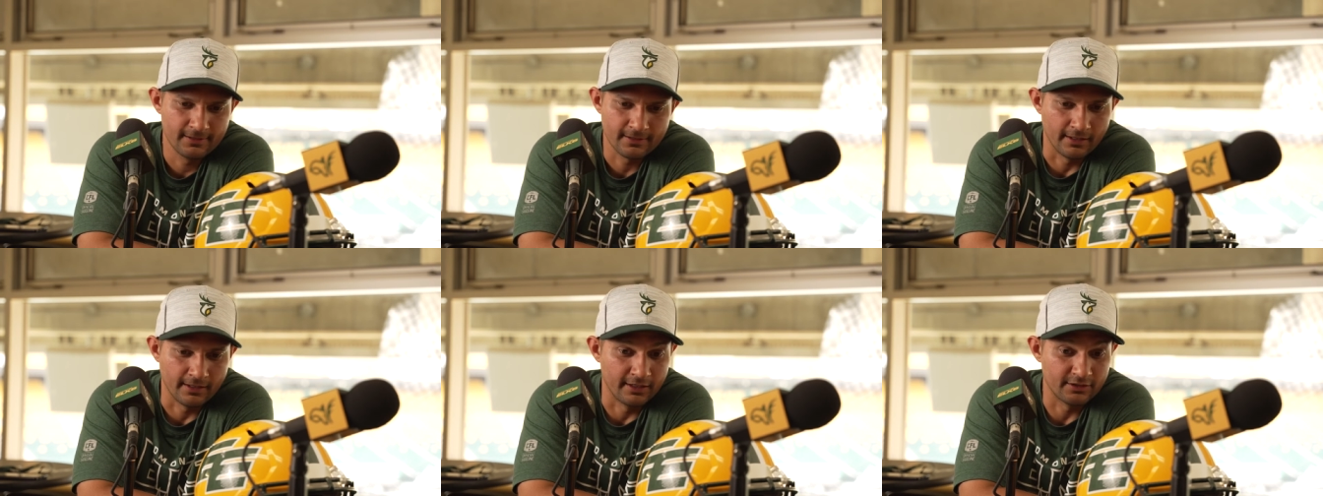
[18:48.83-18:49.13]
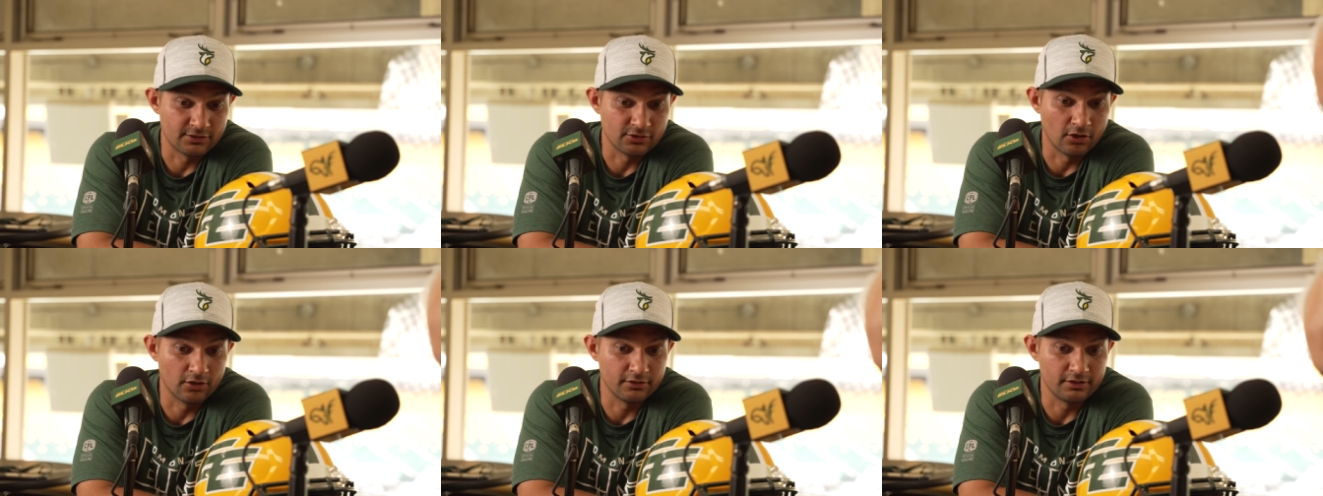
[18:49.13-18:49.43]
I
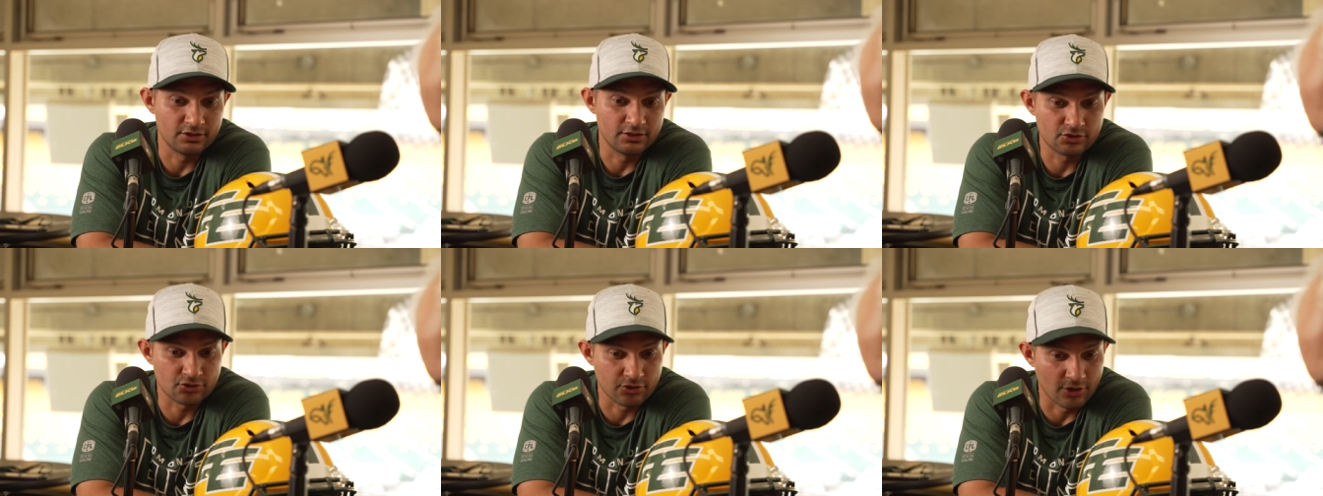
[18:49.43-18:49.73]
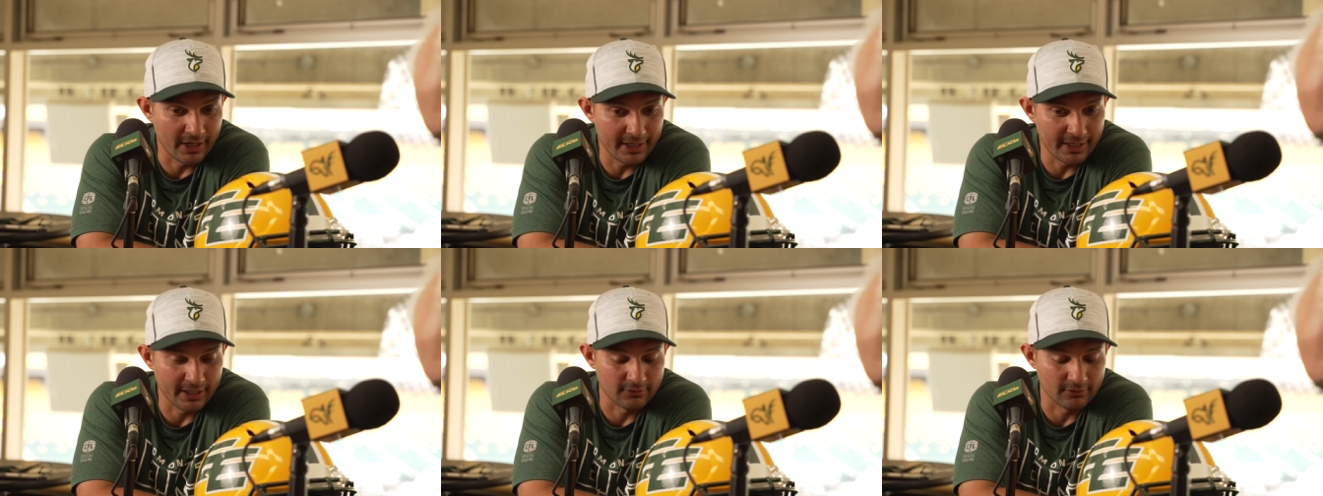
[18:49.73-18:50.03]
saw all these
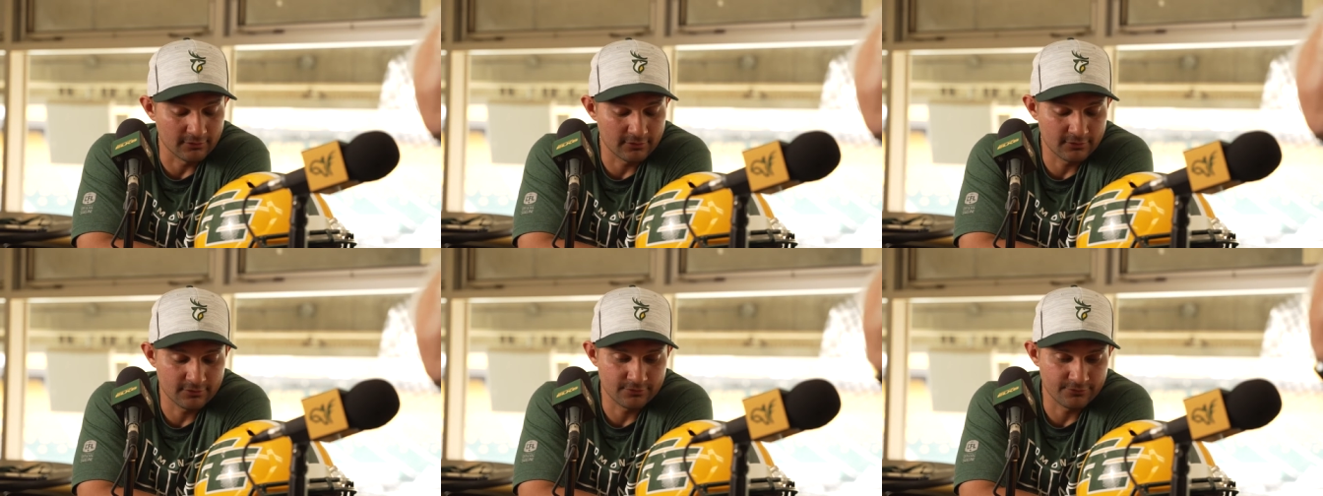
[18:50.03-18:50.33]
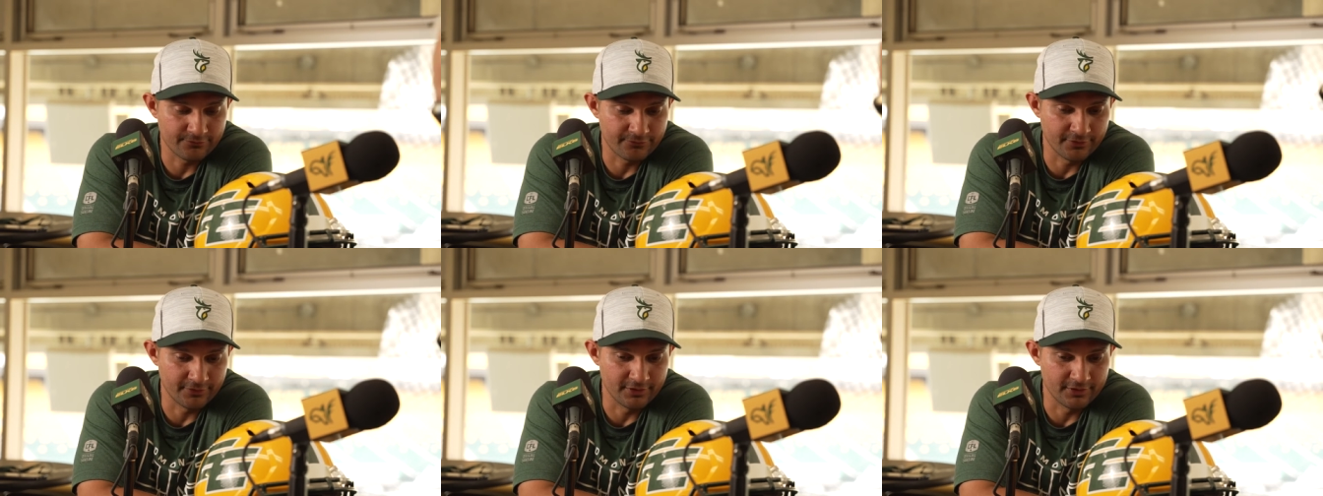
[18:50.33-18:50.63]
tryouts
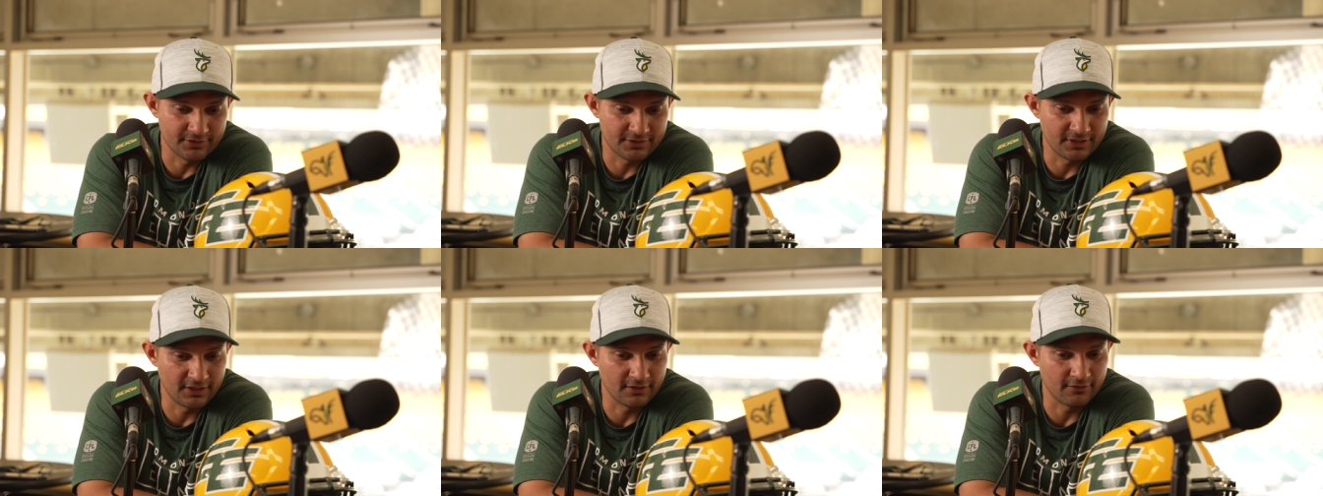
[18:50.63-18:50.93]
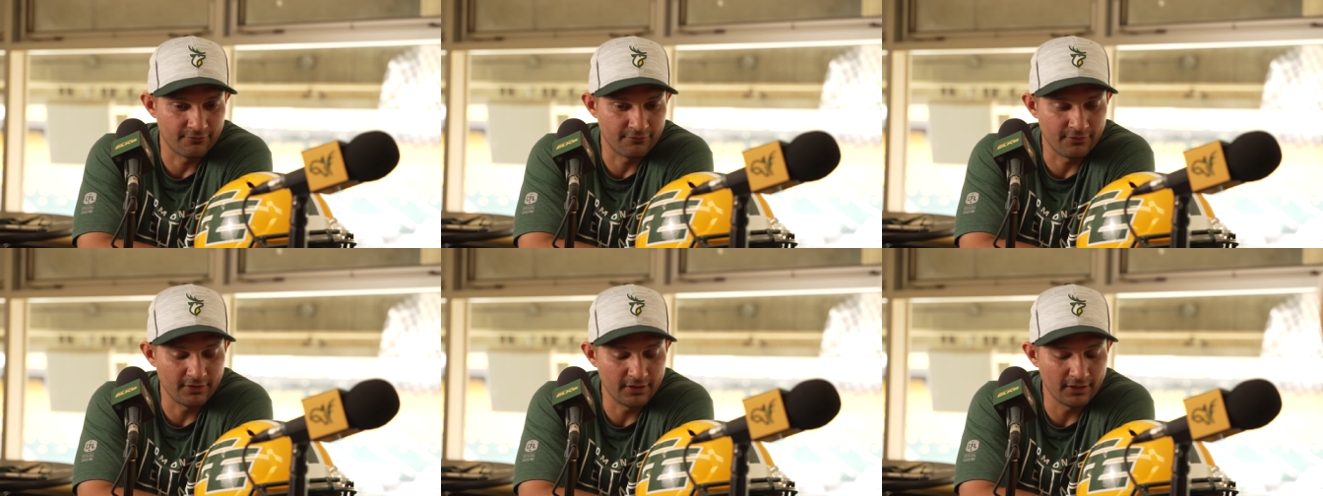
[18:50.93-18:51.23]
for the
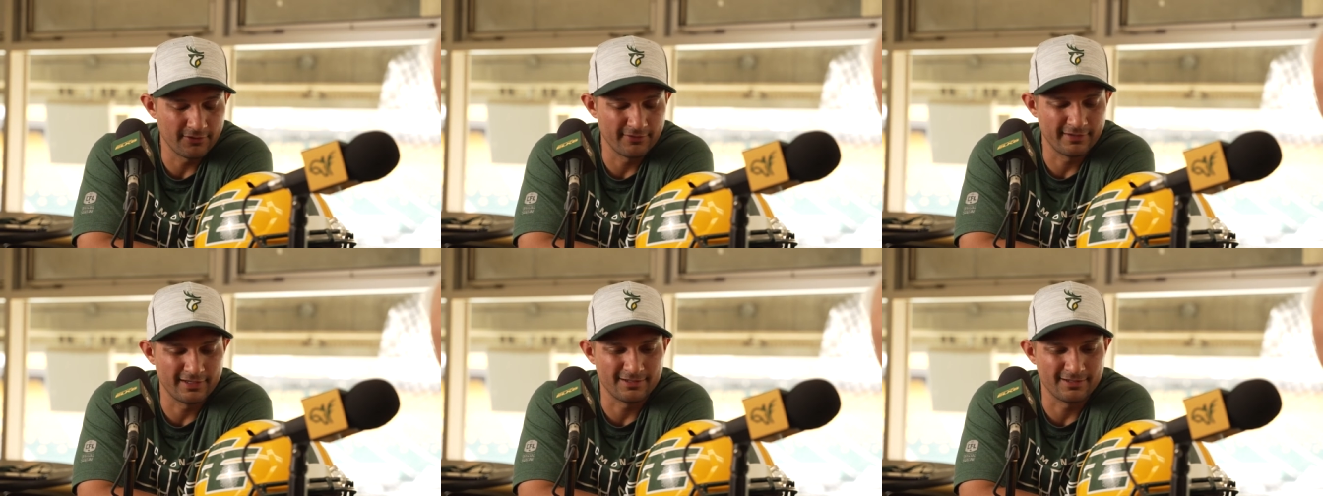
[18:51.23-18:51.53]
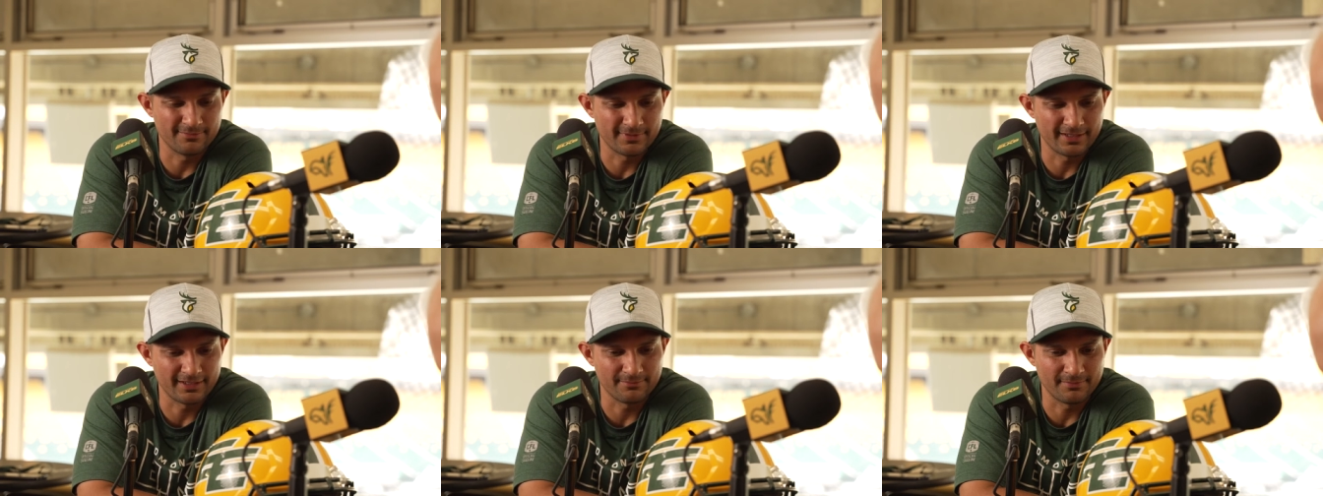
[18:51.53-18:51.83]
CFL, and
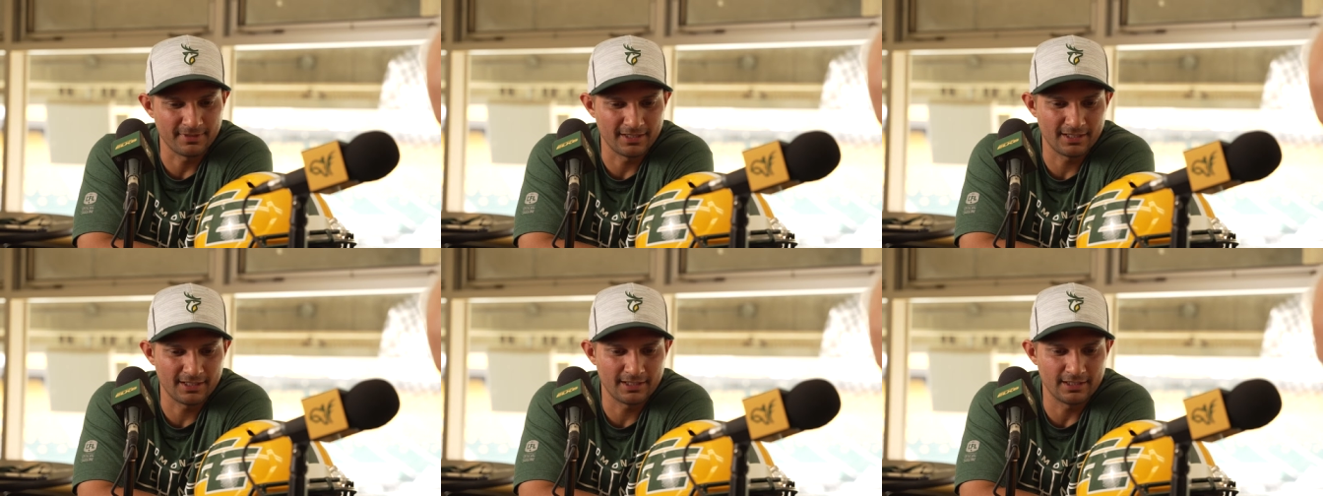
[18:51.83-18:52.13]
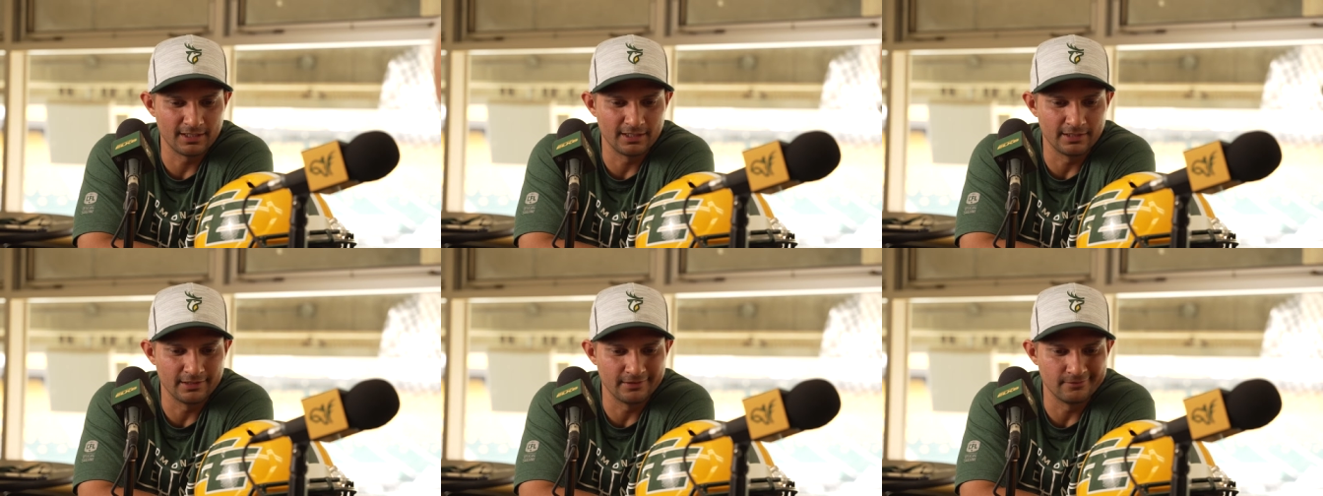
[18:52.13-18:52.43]
I'm like, man,